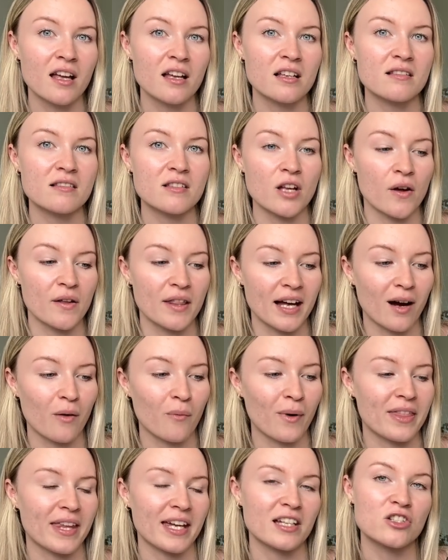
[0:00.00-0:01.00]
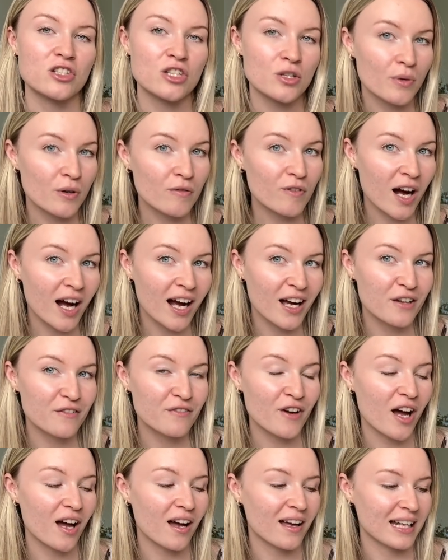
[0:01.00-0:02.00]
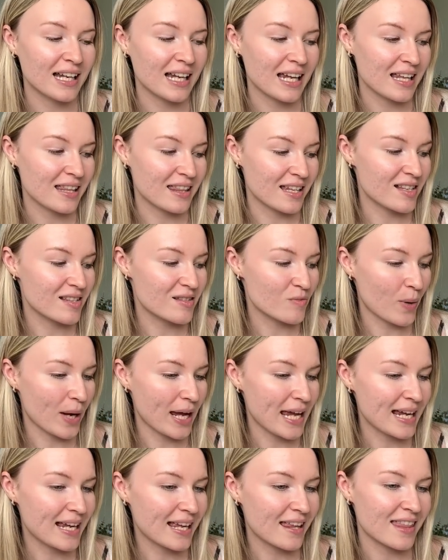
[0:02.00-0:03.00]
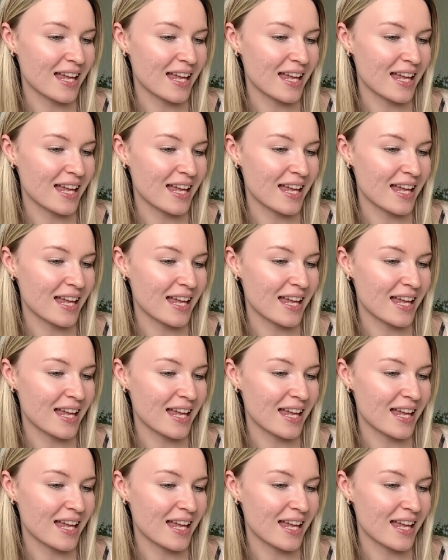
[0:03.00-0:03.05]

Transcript: so that when they do arrive early this week,